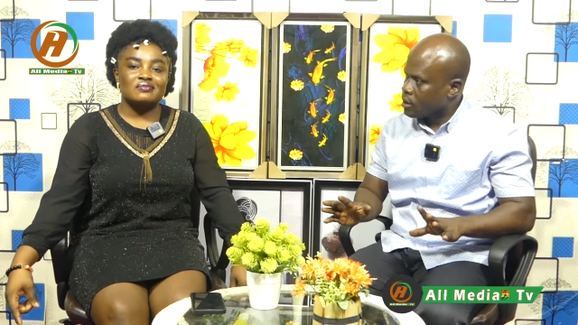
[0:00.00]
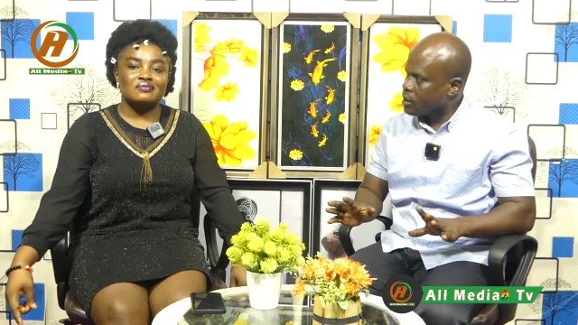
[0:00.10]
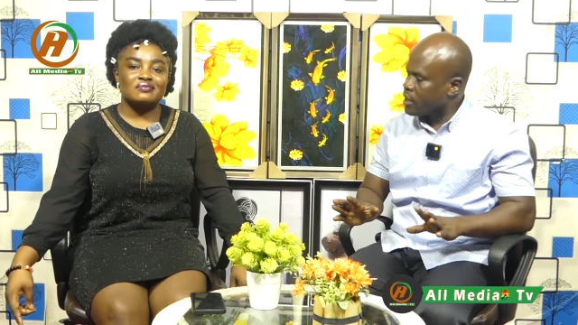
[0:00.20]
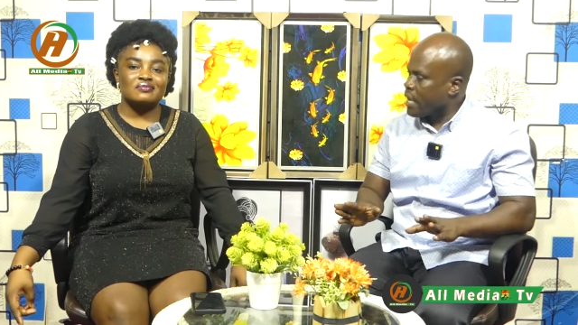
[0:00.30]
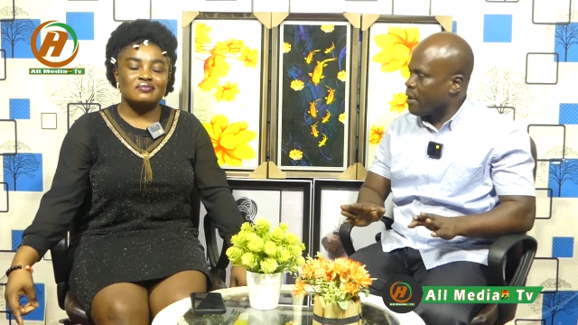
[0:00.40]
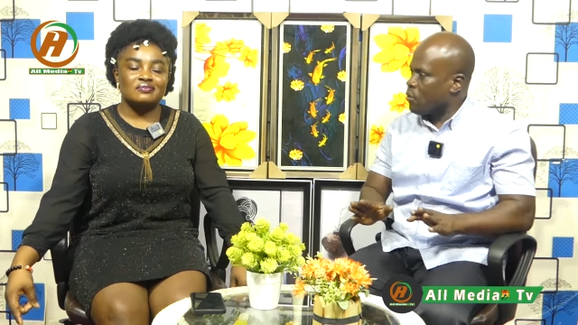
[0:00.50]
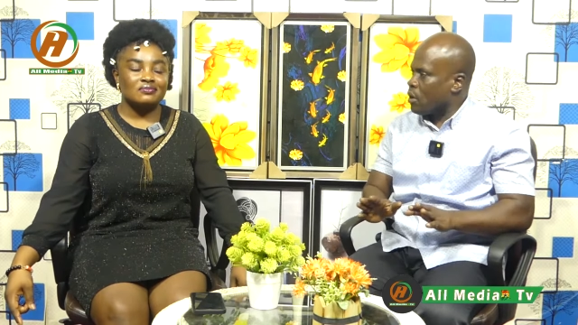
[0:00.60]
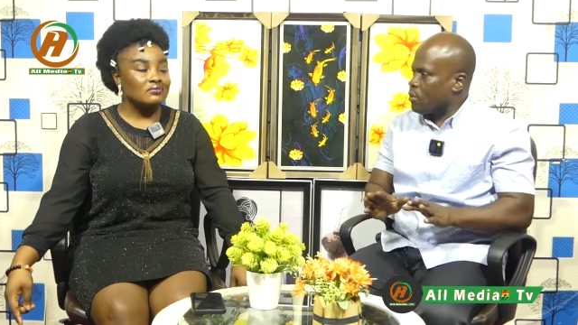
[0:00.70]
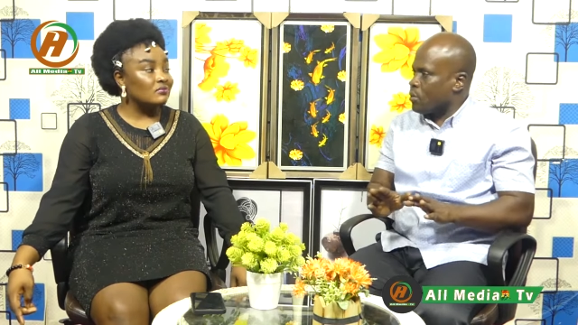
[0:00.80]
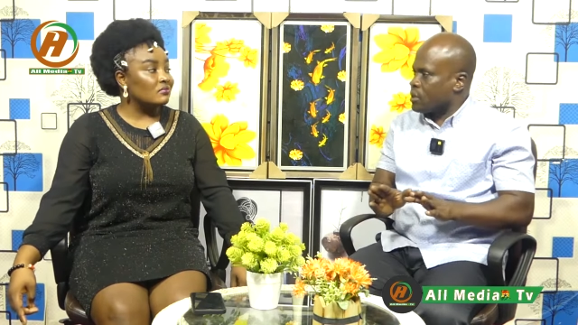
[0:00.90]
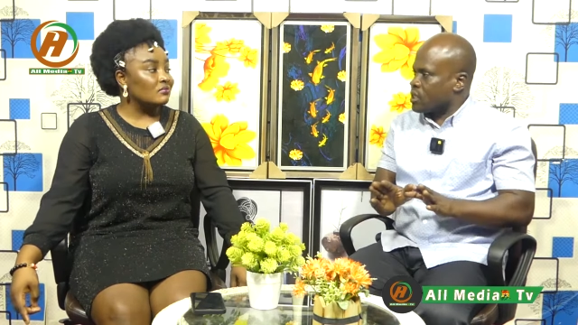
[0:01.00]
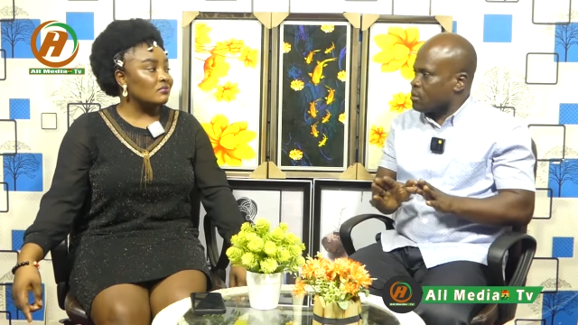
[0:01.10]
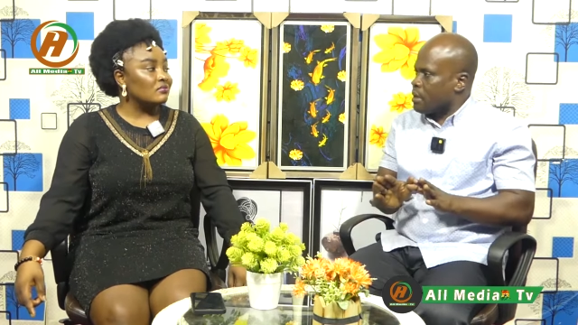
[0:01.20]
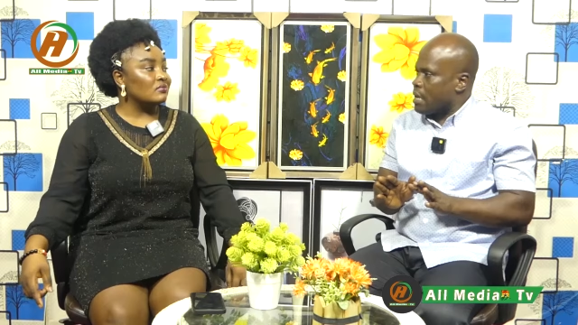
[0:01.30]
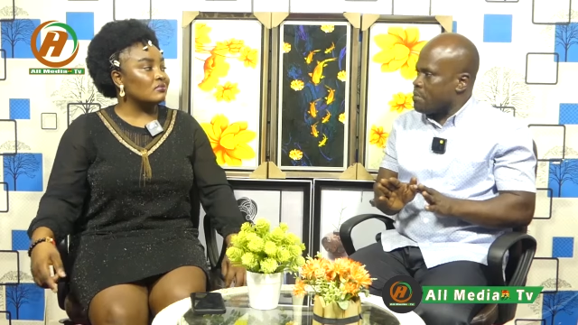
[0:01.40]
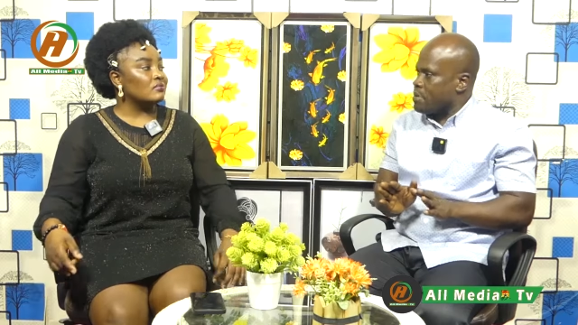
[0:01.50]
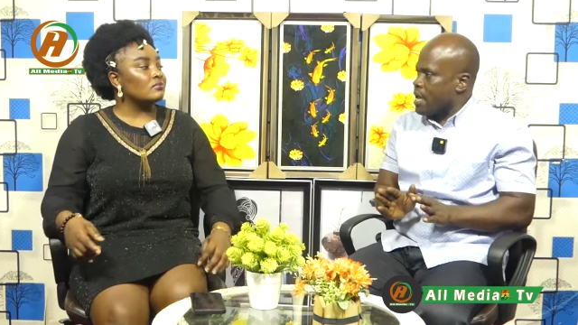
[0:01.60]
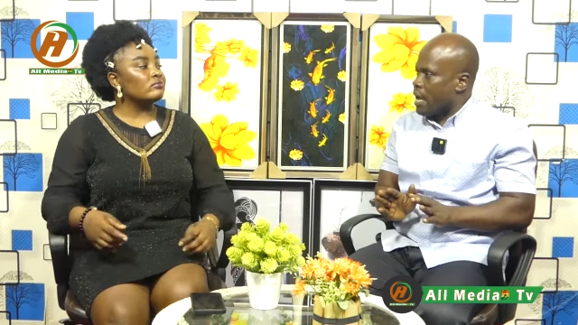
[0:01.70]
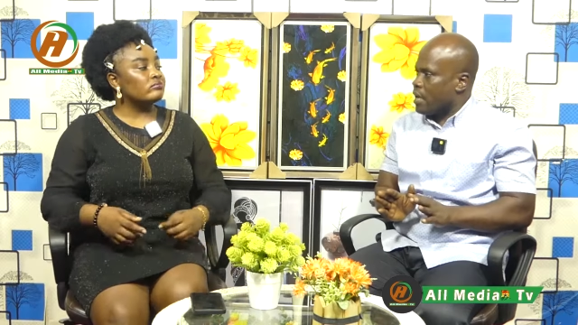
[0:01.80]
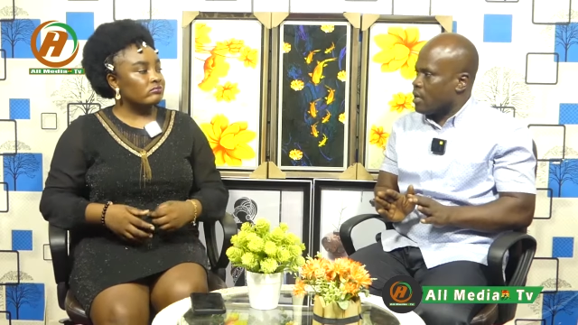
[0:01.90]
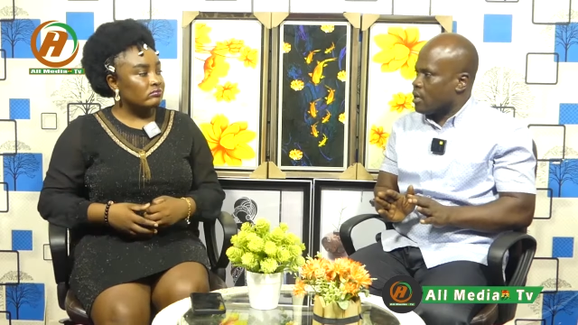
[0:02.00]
Speaker 1: dear, what what bad beer?